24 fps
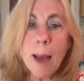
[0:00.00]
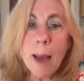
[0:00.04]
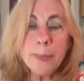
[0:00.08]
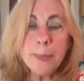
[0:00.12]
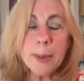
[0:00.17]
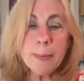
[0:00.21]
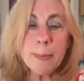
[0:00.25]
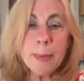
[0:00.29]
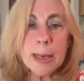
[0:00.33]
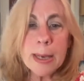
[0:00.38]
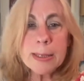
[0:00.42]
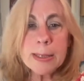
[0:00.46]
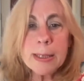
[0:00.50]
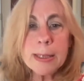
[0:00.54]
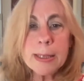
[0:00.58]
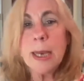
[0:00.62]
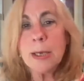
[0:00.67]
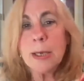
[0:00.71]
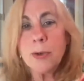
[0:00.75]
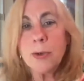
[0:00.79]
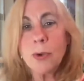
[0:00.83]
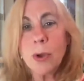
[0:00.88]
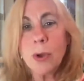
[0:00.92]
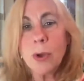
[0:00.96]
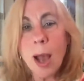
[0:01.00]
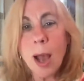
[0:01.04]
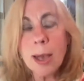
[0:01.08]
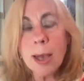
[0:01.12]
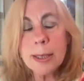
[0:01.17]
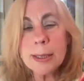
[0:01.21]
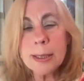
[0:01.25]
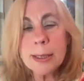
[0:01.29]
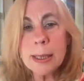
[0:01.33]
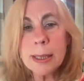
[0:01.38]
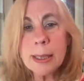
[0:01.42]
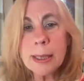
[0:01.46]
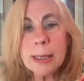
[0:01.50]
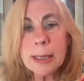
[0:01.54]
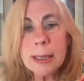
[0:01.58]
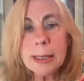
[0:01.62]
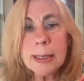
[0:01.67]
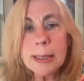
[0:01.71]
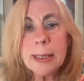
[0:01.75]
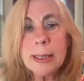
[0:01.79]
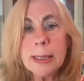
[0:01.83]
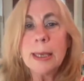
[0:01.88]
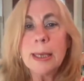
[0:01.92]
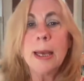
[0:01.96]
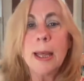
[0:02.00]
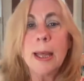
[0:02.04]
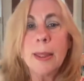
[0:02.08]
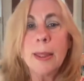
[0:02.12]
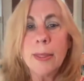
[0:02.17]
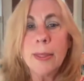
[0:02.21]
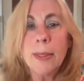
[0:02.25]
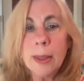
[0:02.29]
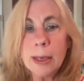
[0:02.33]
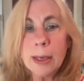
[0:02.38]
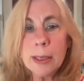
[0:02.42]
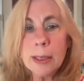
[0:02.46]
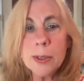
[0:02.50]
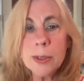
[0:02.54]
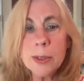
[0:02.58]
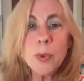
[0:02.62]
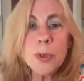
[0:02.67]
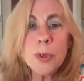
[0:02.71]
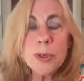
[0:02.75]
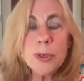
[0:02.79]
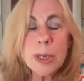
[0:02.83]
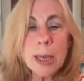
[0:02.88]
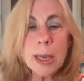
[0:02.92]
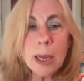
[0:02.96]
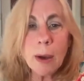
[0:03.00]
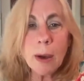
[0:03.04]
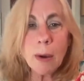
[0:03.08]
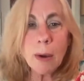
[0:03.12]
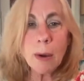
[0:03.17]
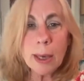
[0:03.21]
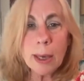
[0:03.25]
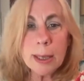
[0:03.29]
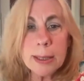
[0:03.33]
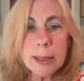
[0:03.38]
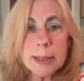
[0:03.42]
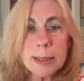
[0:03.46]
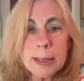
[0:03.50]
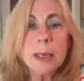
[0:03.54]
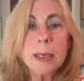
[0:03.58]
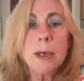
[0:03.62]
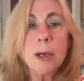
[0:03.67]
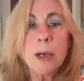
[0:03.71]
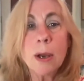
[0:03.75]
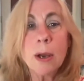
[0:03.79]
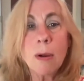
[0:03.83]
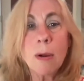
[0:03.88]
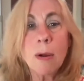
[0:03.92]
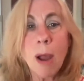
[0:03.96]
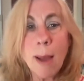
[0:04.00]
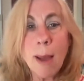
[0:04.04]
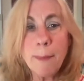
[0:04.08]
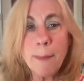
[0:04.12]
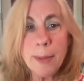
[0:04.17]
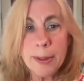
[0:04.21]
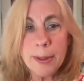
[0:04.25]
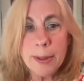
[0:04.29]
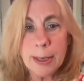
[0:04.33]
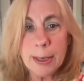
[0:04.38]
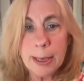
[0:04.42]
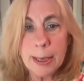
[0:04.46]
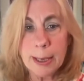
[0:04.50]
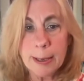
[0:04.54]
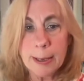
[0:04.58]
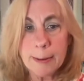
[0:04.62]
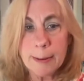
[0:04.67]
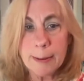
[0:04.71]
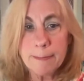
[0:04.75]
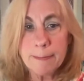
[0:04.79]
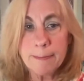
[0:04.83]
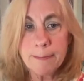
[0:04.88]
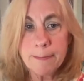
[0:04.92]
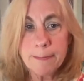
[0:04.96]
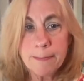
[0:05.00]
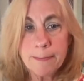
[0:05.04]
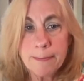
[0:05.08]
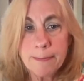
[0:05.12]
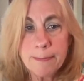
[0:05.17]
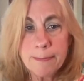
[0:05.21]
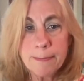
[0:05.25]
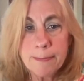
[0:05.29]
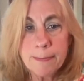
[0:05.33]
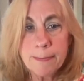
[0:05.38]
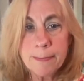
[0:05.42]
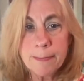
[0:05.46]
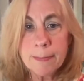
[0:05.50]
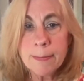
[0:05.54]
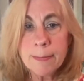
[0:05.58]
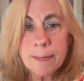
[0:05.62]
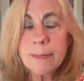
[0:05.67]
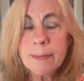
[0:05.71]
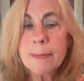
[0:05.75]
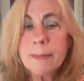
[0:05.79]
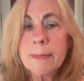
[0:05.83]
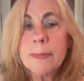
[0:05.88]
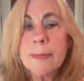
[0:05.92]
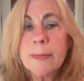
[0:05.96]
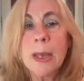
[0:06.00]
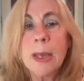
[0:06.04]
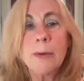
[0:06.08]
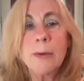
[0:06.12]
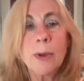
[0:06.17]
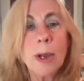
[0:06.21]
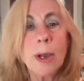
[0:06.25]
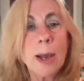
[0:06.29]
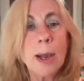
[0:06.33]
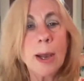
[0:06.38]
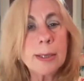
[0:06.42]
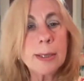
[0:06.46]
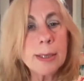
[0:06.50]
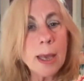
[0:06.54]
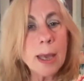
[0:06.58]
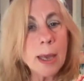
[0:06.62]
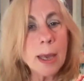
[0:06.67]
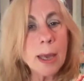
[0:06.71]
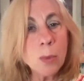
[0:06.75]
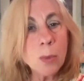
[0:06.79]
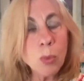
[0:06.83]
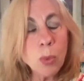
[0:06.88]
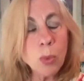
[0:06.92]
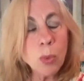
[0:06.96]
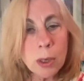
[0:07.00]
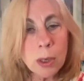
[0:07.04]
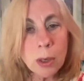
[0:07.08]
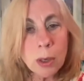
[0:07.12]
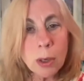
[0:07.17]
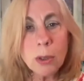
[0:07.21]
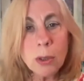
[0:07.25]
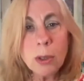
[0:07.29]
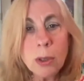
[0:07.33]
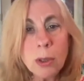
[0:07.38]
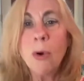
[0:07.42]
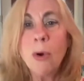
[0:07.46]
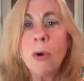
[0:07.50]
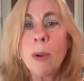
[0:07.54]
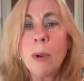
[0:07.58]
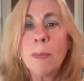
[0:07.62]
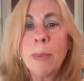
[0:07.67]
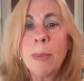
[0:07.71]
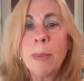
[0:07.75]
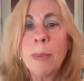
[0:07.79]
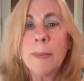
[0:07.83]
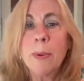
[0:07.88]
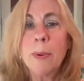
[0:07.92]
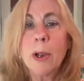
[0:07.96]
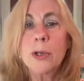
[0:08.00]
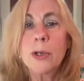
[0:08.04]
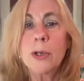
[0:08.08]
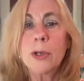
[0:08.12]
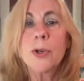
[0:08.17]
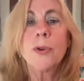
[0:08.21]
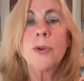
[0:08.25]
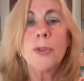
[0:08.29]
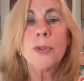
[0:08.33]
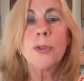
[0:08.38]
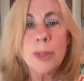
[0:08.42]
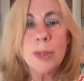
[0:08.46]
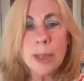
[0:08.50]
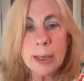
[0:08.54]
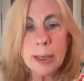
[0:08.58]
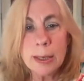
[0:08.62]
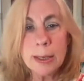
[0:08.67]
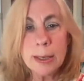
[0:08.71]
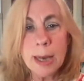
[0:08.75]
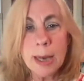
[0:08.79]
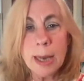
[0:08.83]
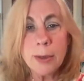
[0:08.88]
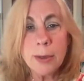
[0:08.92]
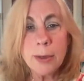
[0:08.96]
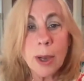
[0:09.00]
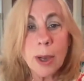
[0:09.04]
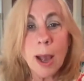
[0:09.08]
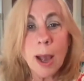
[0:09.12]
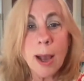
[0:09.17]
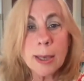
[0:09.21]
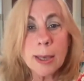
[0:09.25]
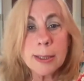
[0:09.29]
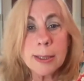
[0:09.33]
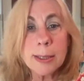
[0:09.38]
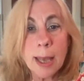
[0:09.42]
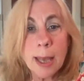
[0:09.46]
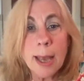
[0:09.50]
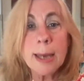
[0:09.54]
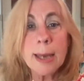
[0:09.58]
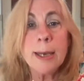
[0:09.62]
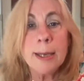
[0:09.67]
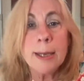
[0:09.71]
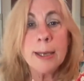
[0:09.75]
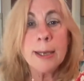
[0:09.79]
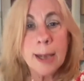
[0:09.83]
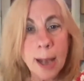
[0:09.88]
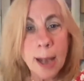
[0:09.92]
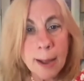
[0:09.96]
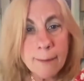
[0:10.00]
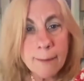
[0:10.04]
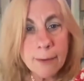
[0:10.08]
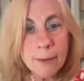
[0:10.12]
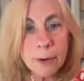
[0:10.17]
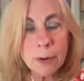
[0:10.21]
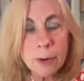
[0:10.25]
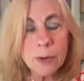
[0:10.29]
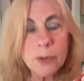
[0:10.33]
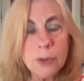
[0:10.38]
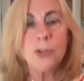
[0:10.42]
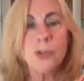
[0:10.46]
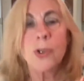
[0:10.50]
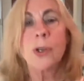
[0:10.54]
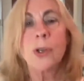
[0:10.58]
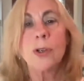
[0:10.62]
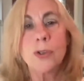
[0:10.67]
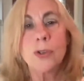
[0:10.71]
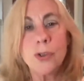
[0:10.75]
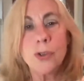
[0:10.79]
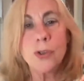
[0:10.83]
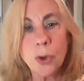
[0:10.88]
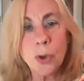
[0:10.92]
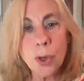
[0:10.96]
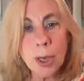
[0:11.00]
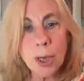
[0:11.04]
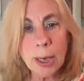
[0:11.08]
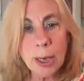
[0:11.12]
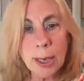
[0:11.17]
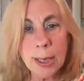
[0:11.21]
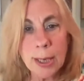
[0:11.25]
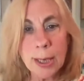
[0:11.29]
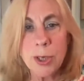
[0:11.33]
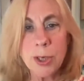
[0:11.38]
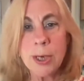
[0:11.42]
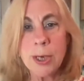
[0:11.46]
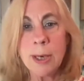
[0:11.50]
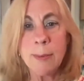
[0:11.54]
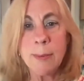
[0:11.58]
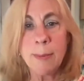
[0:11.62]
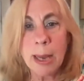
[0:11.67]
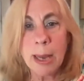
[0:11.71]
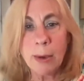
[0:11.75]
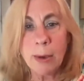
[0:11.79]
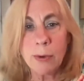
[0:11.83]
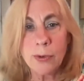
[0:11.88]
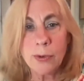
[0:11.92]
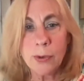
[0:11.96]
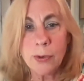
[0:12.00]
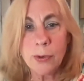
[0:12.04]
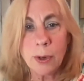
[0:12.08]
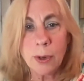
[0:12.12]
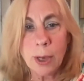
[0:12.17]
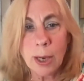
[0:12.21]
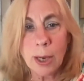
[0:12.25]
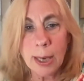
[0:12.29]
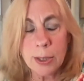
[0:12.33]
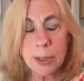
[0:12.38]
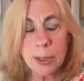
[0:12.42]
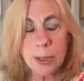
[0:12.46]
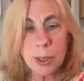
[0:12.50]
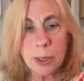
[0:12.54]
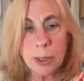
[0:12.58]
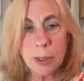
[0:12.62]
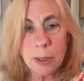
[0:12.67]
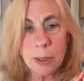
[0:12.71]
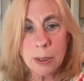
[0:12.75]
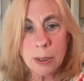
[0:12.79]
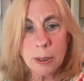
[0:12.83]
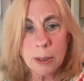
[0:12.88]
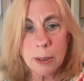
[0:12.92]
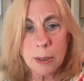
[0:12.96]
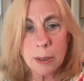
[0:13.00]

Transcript: optimizing nitric oxide, this will decrease neuropathy. Nitric oxide will lower blood pressure. The nitric oxide governs circulation and microcirculation.